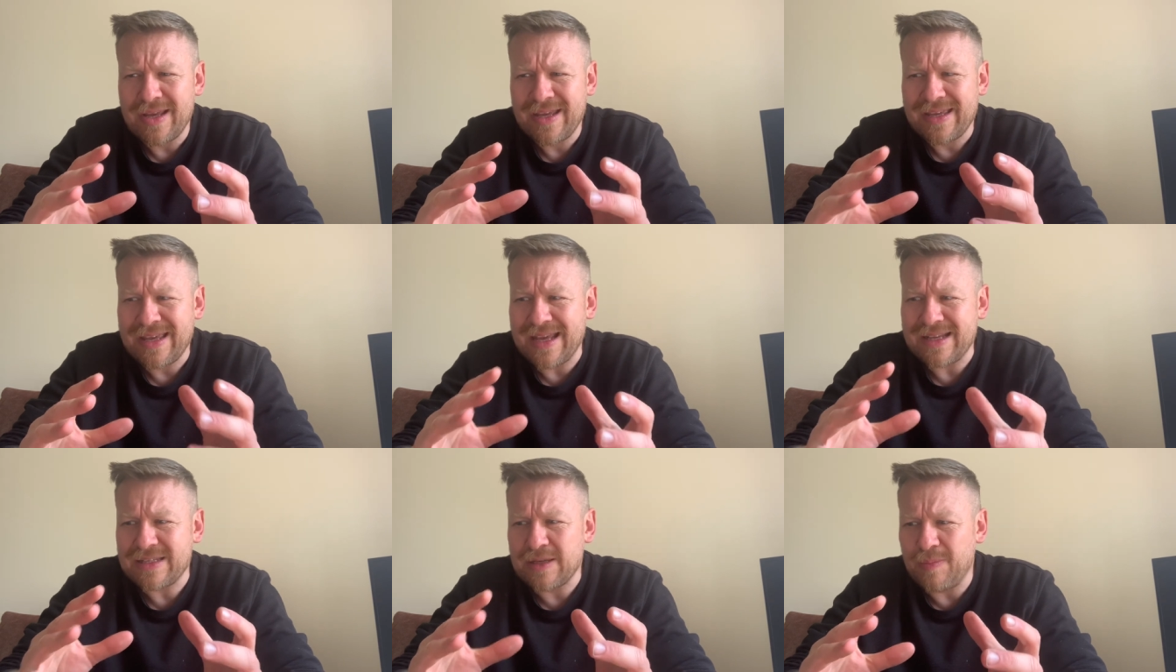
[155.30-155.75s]

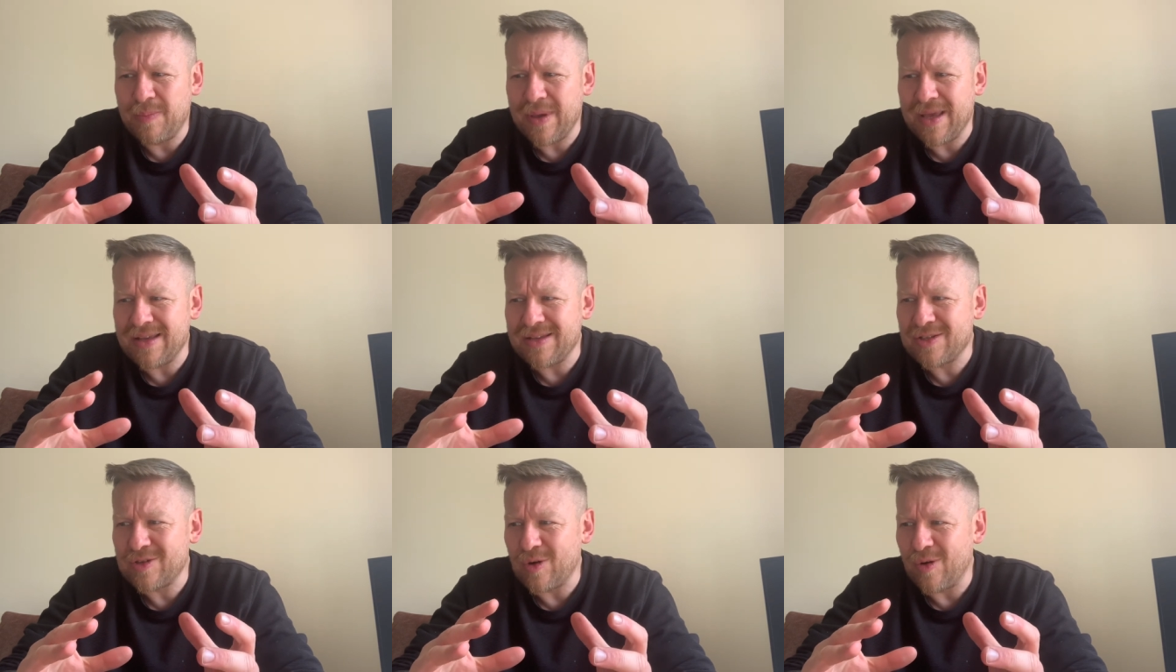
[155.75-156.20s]
gets a
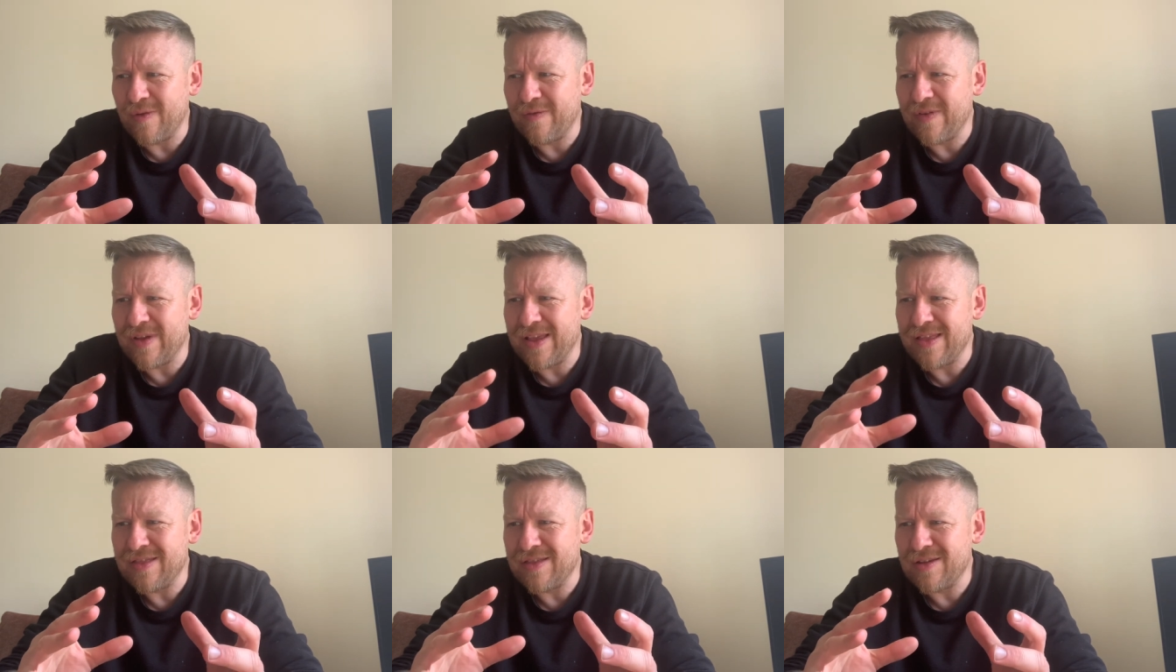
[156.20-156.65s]
bit sort of
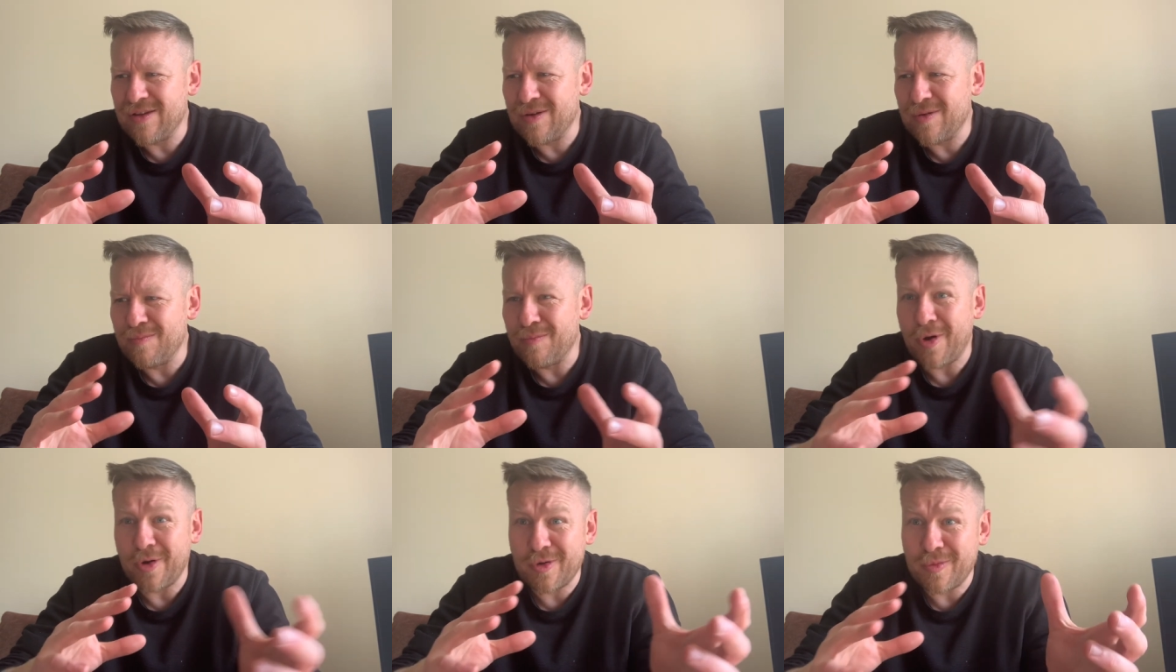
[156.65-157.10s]
in the
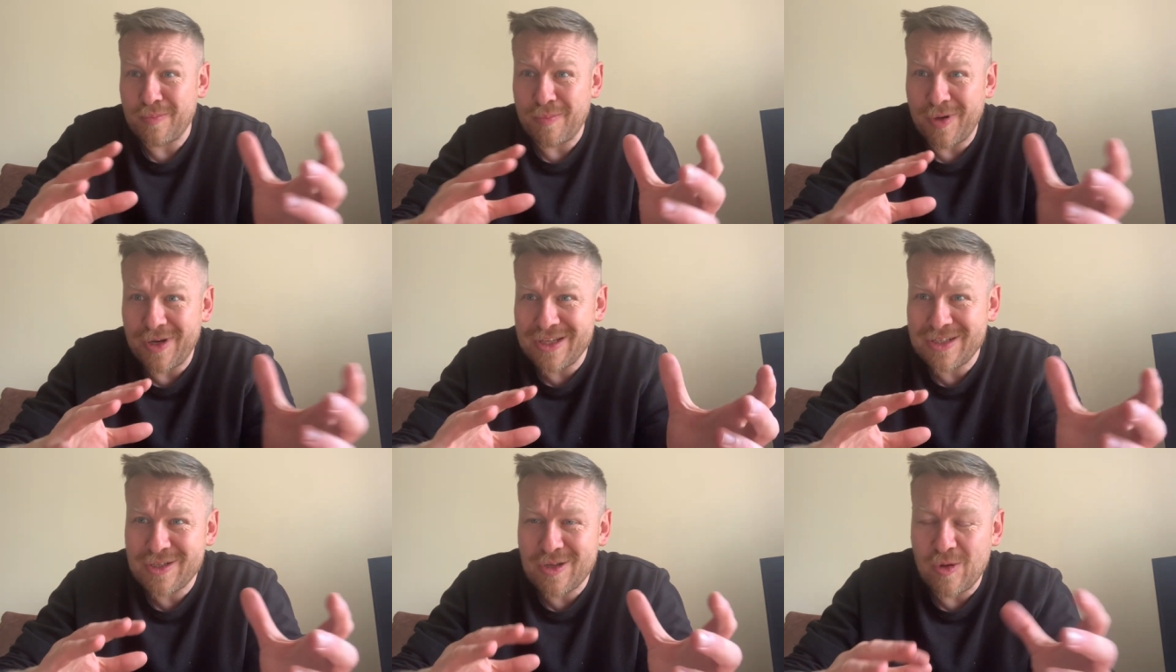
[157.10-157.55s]
modern
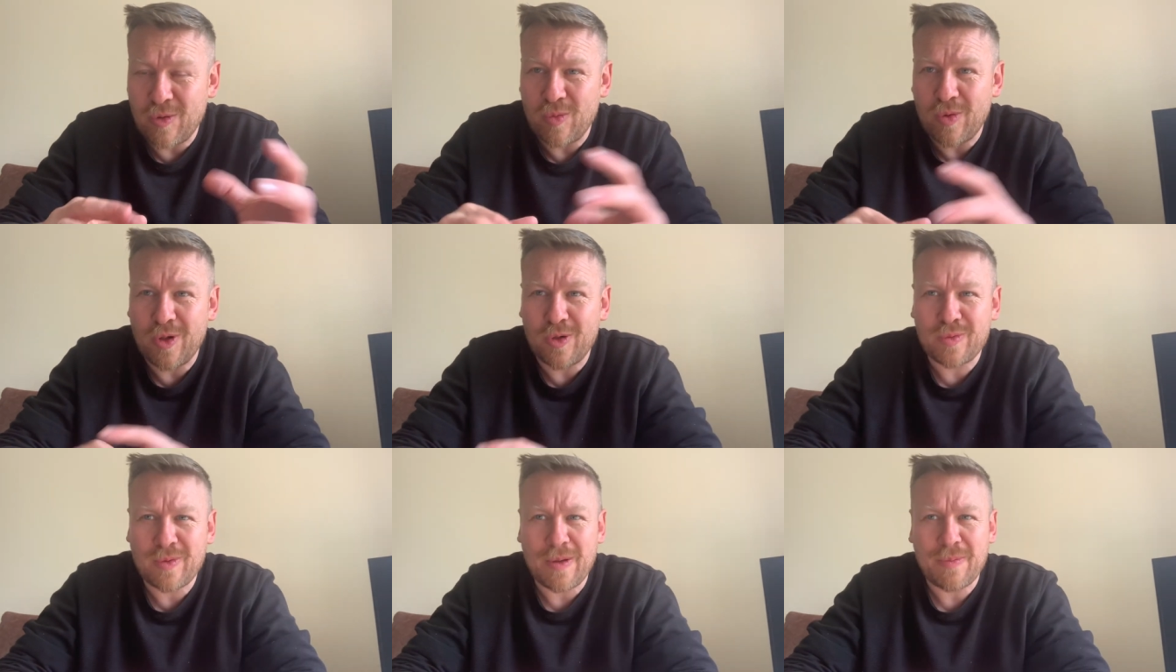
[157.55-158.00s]
political
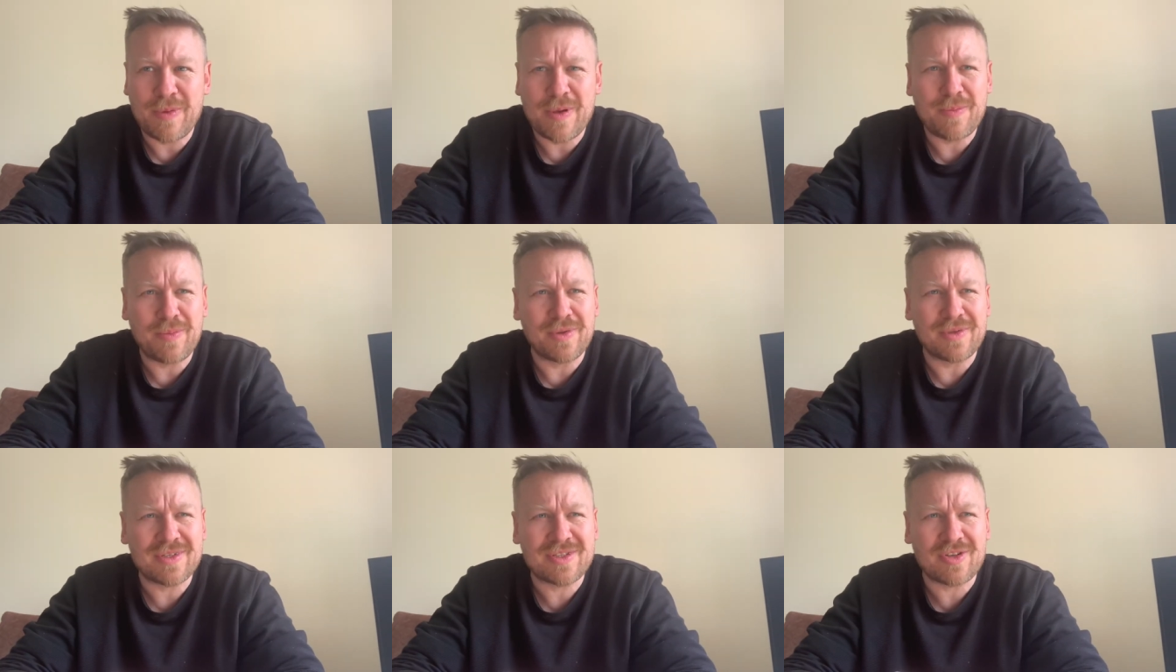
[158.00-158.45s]
world where
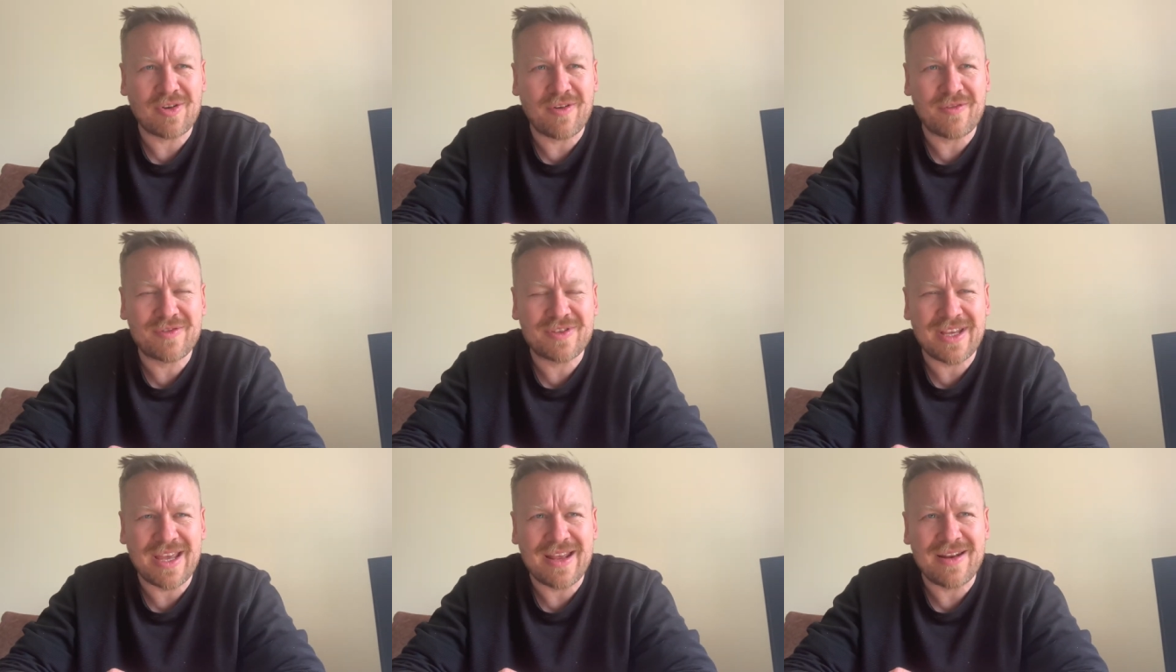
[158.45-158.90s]
people are sort of
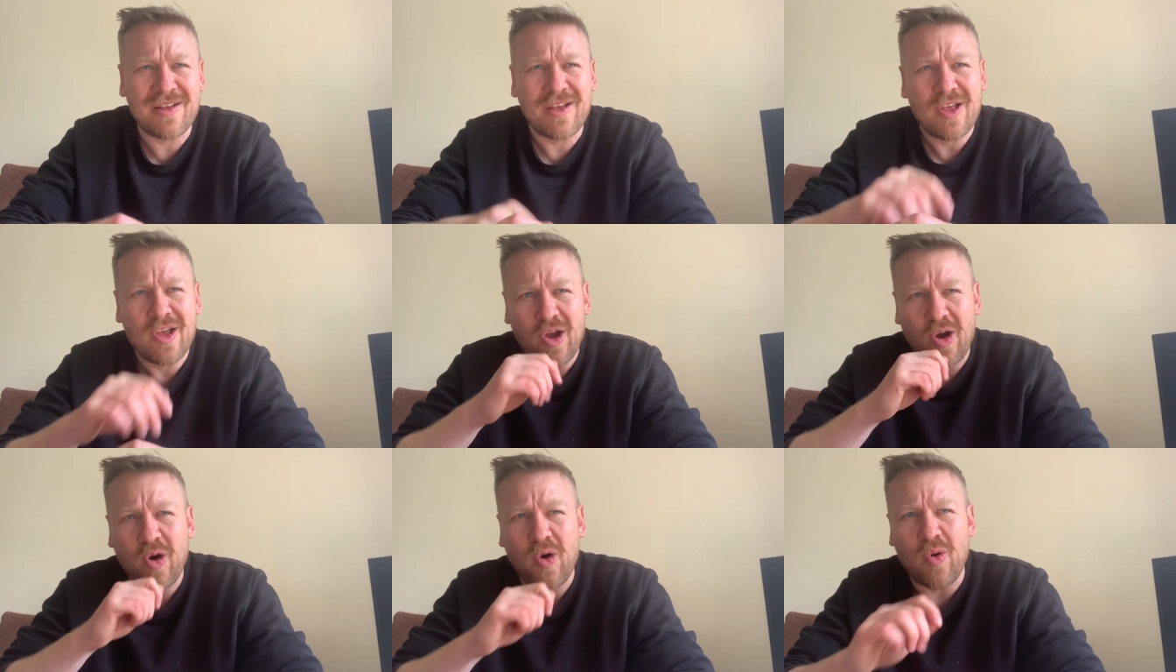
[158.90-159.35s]
saying,
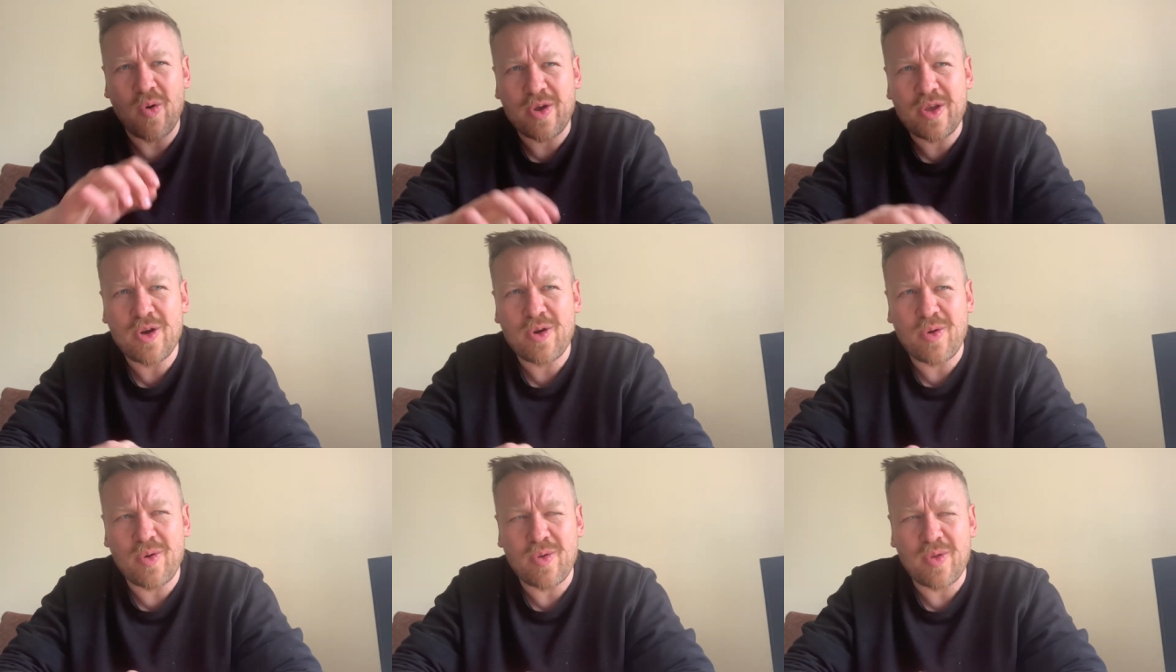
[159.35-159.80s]
oh, you
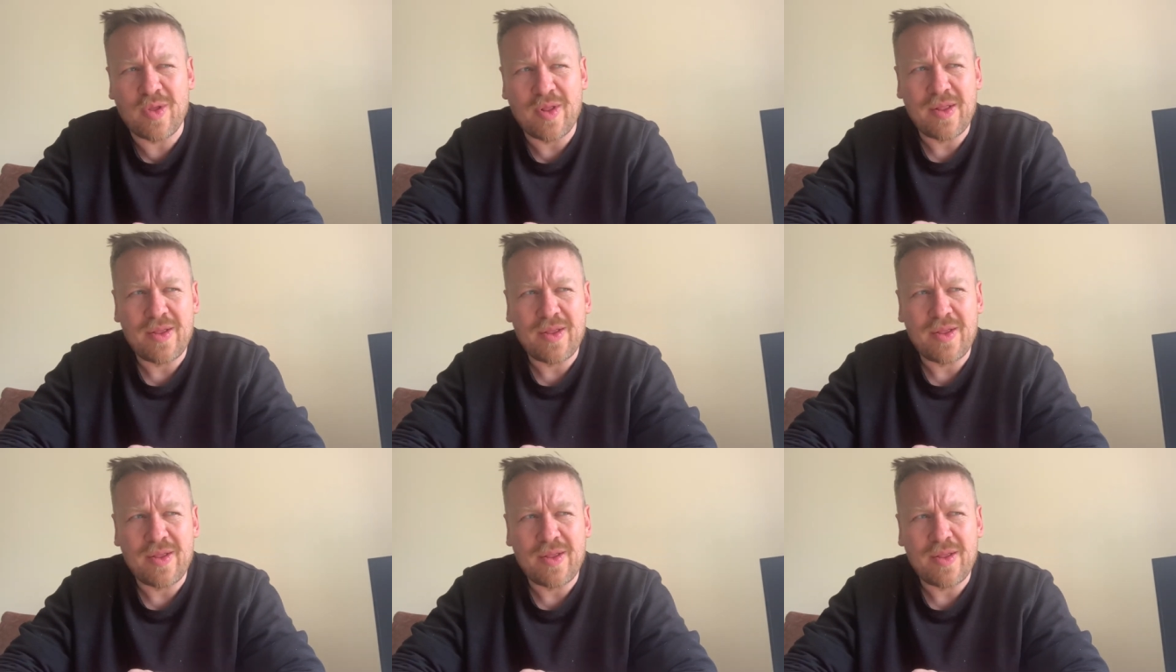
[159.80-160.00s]
know,